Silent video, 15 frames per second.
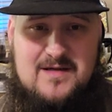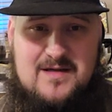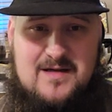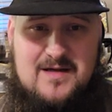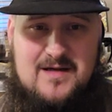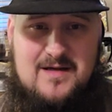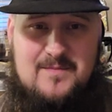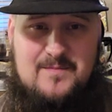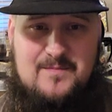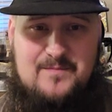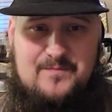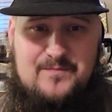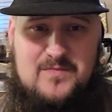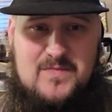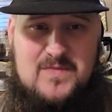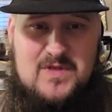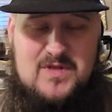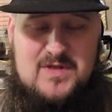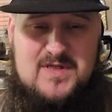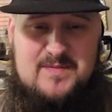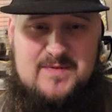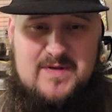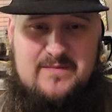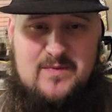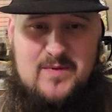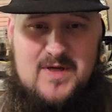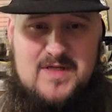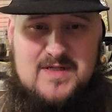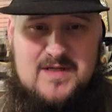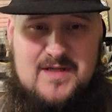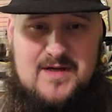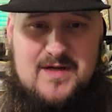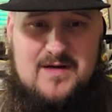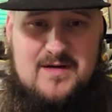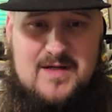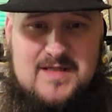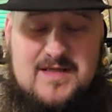Um, did some giveaways on there.